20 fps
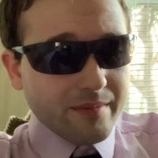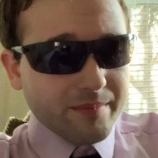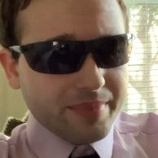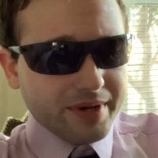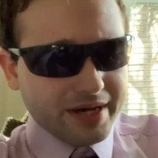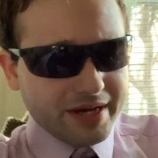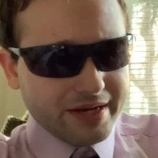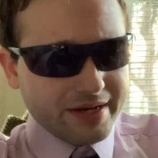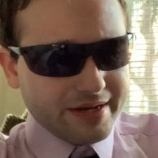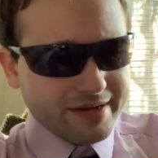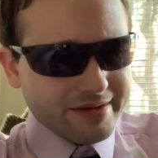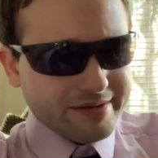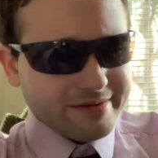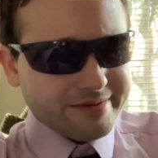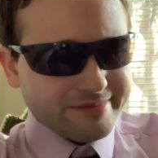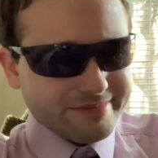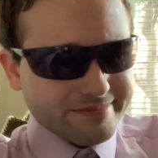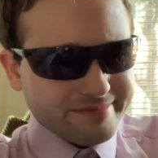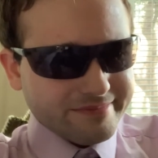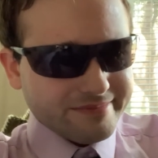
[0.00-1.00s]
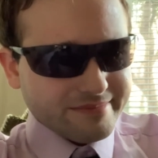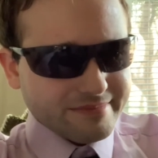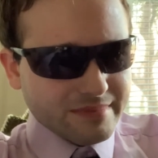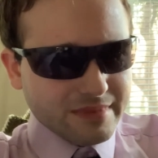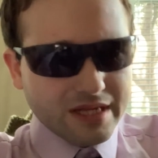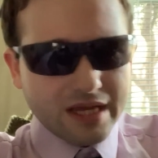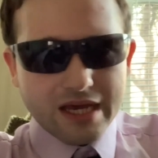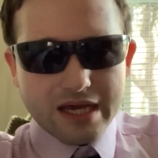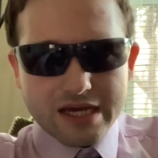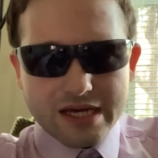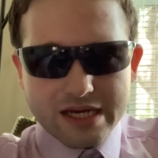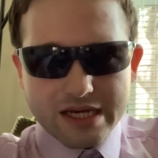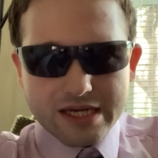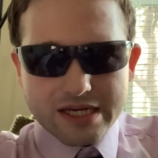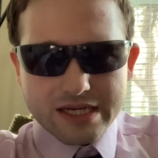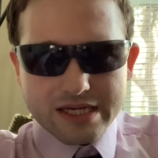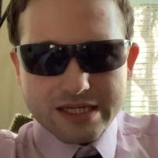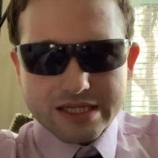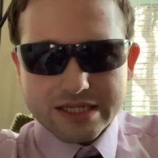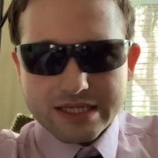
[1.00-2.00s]
But
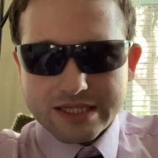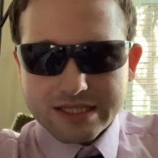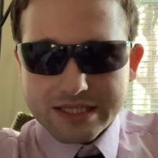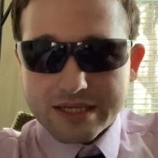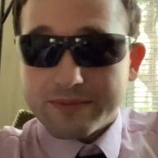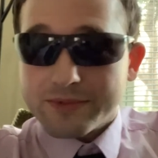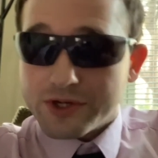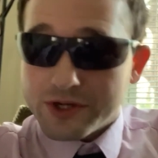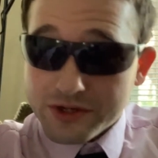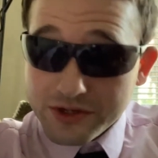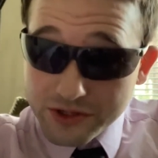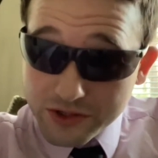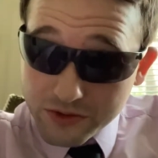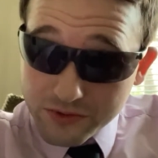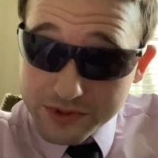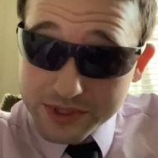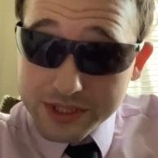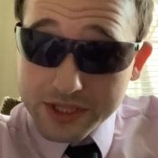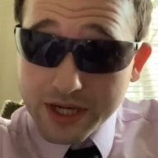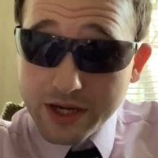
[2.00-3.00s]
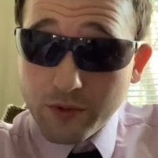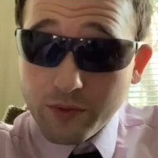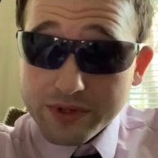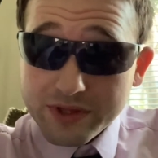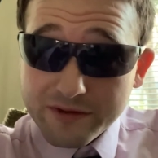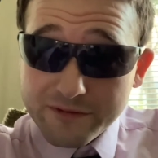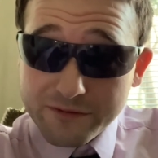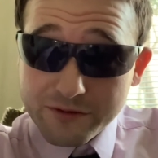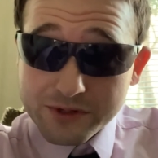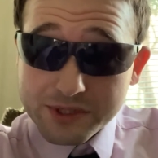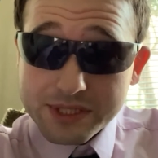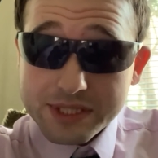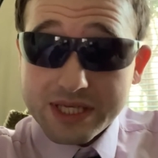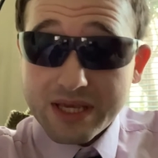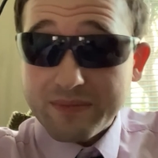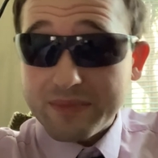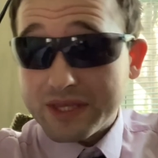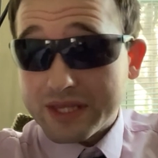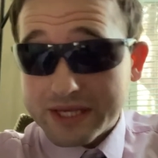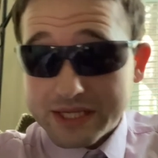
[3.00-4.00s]
some good news. When the first
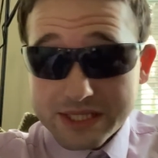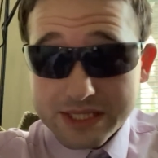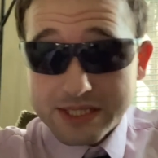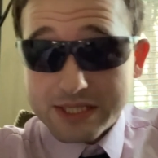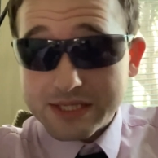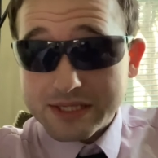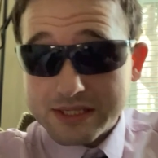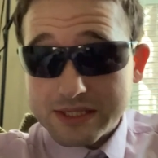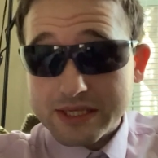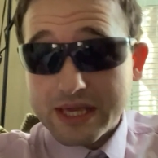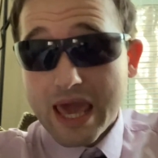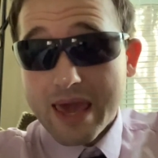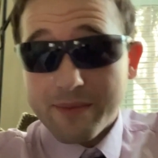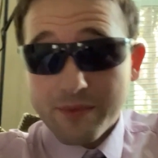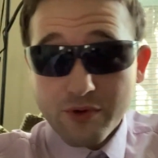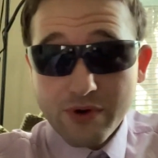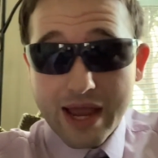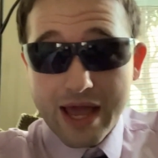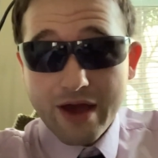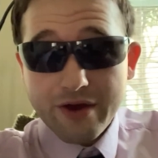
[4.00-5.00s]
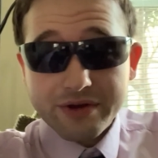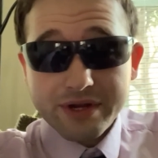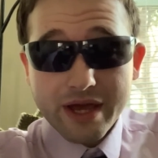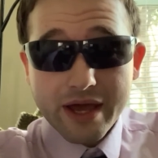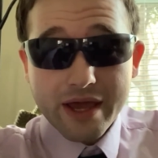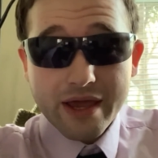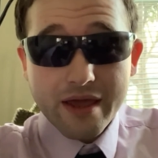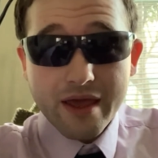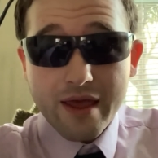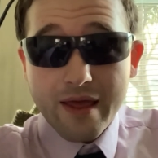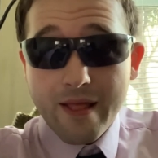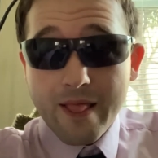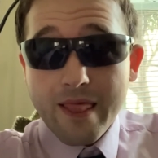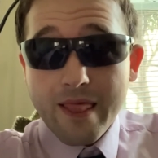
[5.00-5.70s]
stimulus came around, I